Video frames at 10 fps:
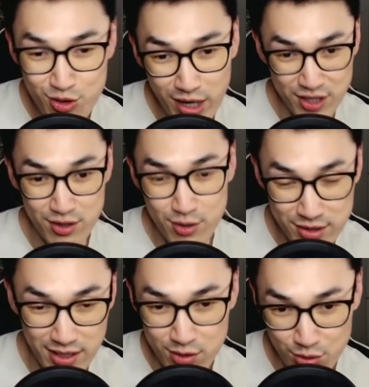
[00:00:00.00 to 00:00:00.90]
actually use
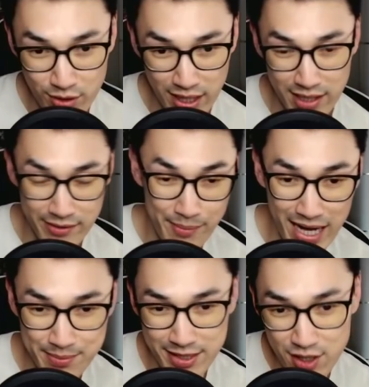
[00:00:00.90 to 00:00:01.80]
it to kind of the
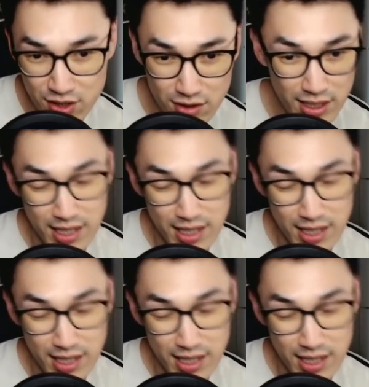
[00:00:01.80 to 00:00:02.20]
max potential.